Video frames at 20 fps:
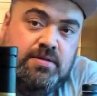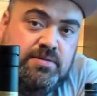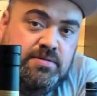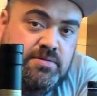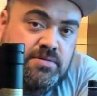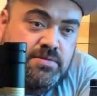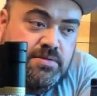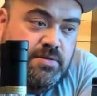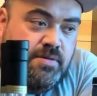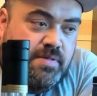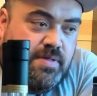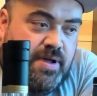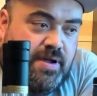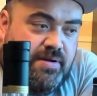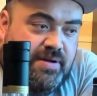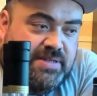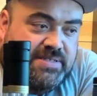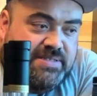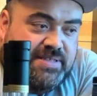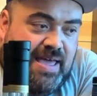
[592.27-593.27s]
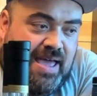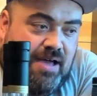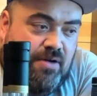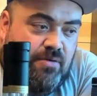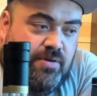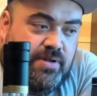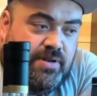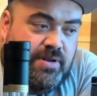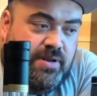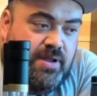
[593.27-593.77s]
So there is that
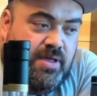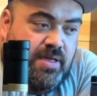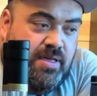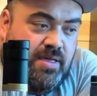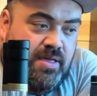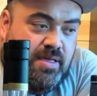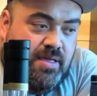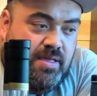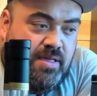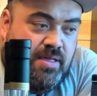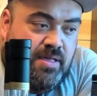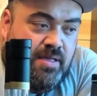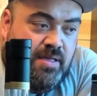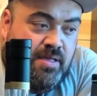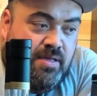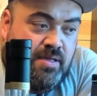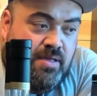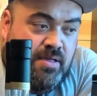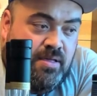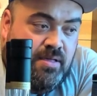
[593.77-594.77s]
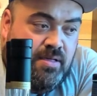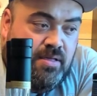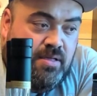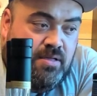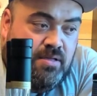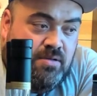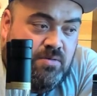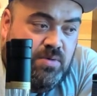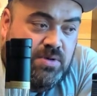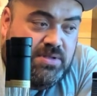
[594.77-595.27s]
one
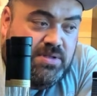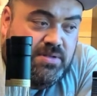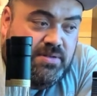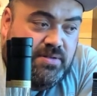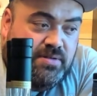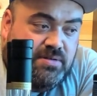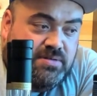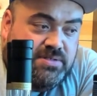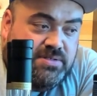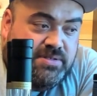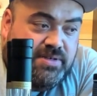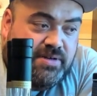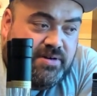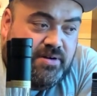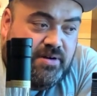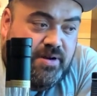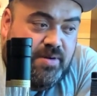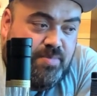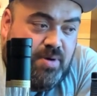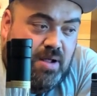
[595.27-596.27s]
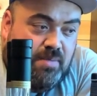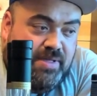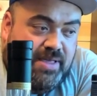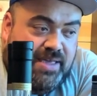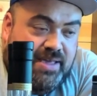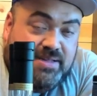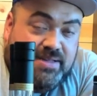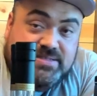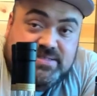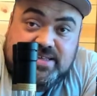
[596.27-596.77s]
with the little sticker. You probably
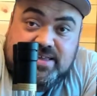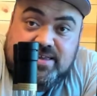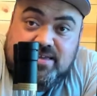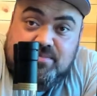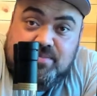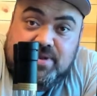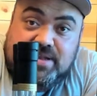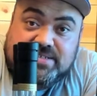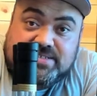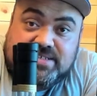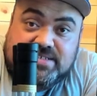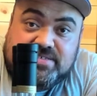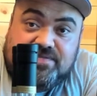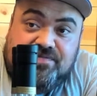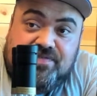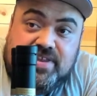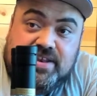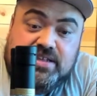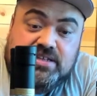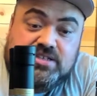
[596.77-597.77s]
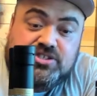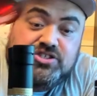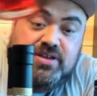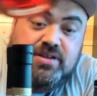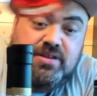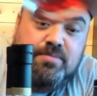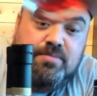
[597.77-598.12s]
can't see it, but it says finished in